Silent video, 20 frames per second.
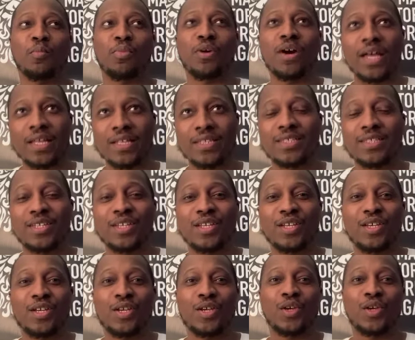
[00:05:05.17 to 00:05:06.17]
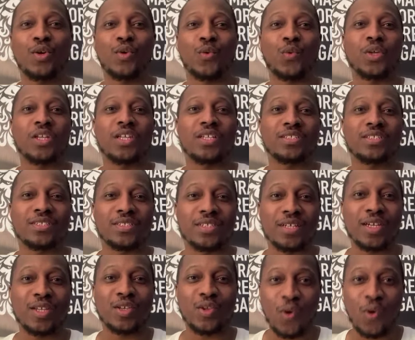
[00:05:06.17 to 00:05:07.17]
But when it's
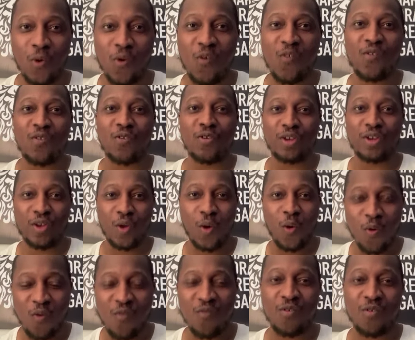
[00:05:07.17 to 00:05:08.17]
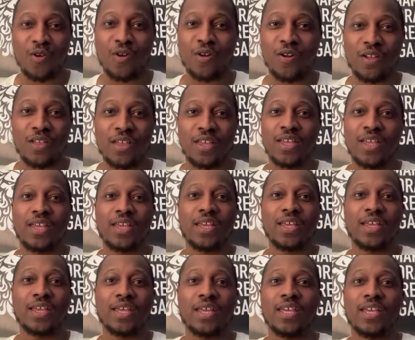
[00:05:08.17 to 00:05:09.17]
done over and over,
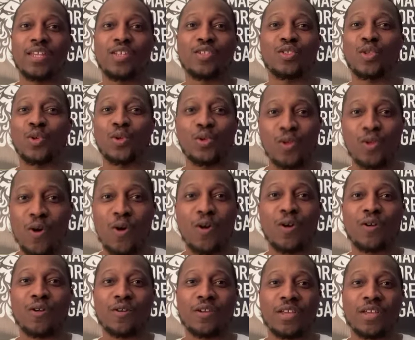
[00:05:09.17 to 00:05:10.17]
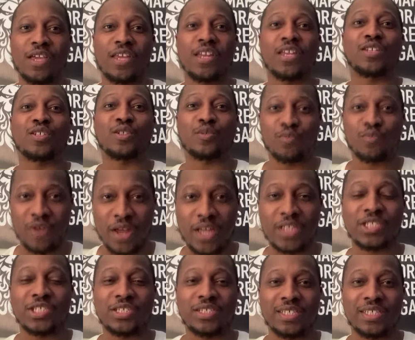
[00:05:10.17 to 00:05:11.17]
it is no longer an
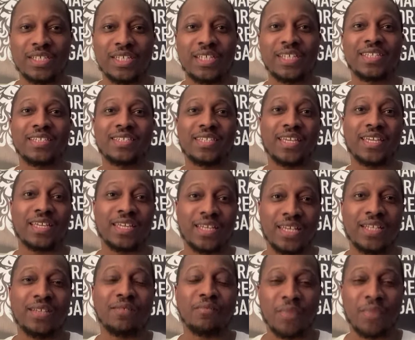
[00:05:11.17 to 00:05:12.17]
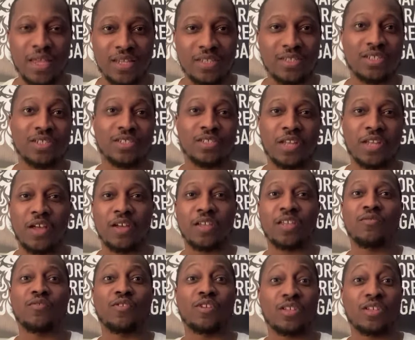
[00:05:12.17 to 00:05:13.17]
expression. It is a hidden message. And I'll
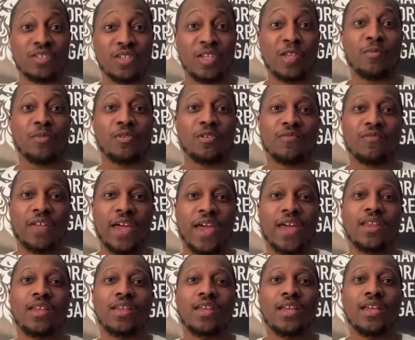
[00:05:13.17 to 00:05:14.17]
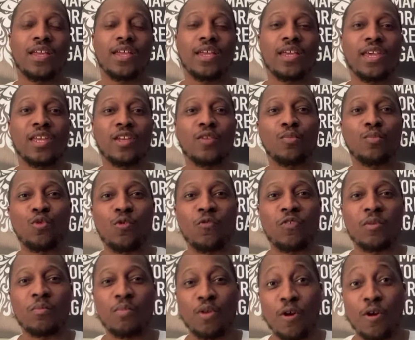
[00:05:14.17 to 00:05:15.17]
give you an example of that. In the
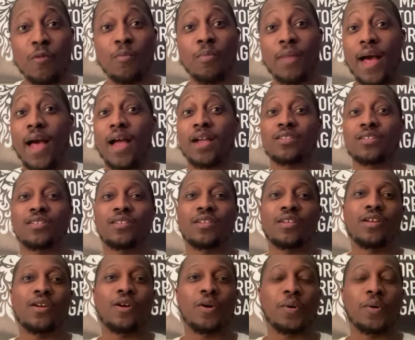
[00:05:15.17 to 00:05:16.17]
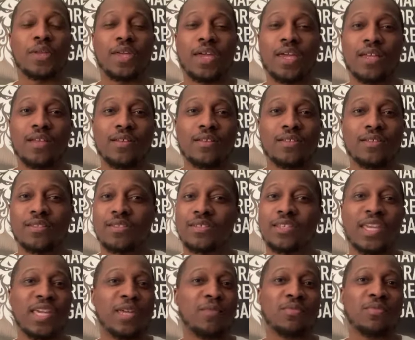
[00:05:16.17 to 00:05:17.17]
movie Bird Box, okay, the
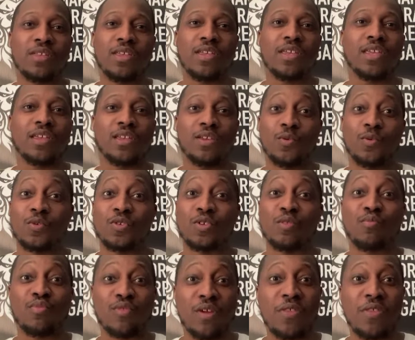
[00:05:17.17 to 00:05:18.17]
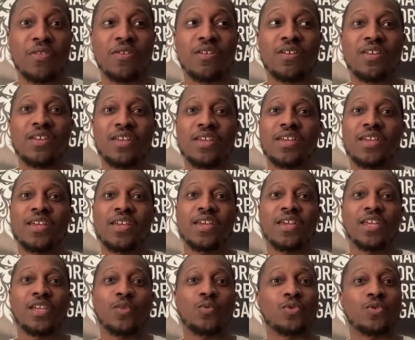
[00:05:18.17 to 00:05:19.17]
same thing. It was a brother.
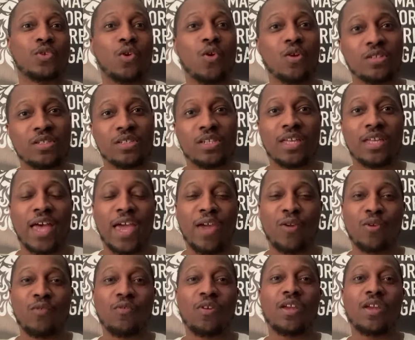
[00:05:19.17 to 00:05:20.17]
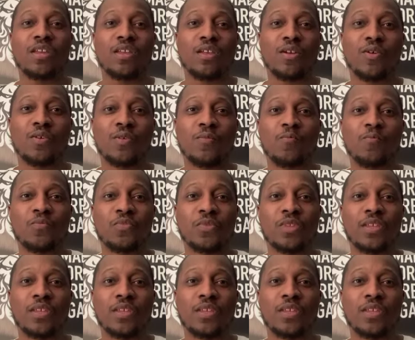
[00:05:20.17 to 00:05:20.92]
He was talking to the guy on the radio